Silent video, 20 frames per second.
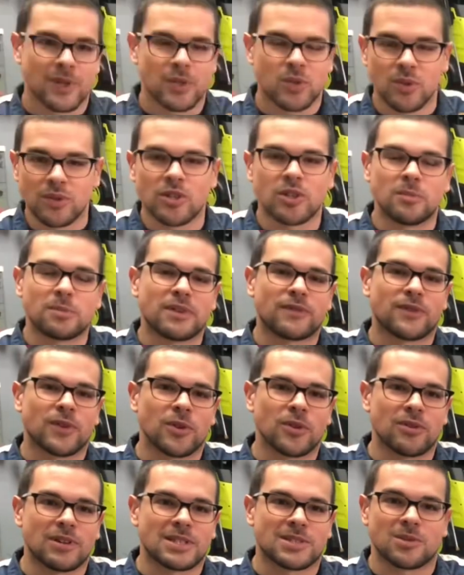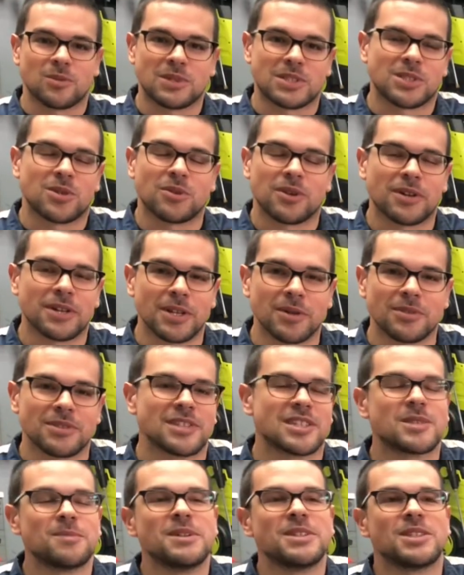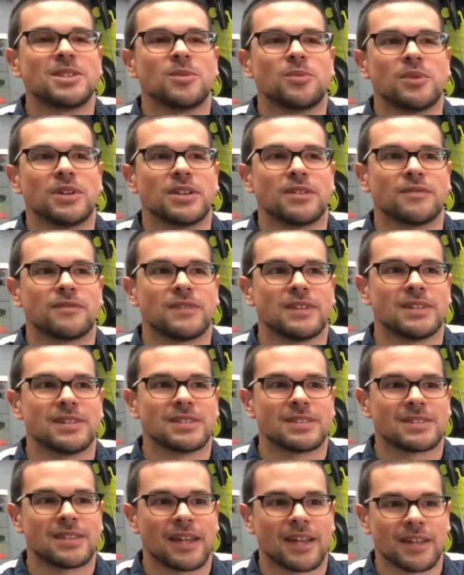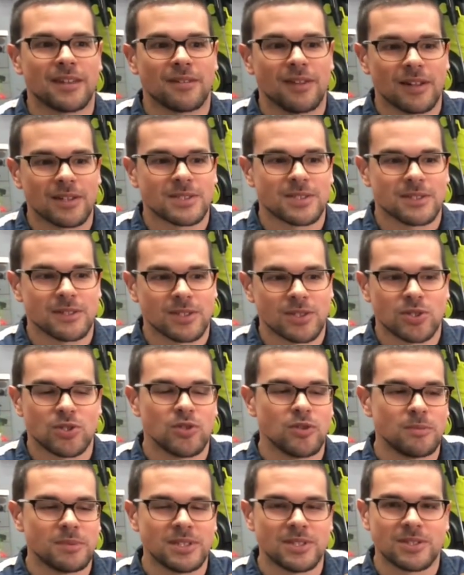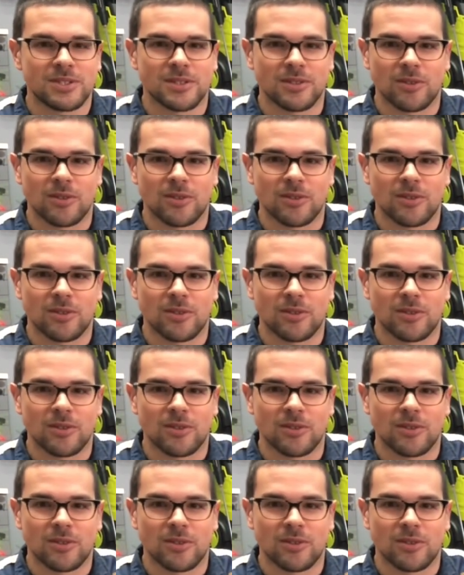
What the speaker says: So a little bit further as to what's going on here with the SMIDSI weave is that us humans,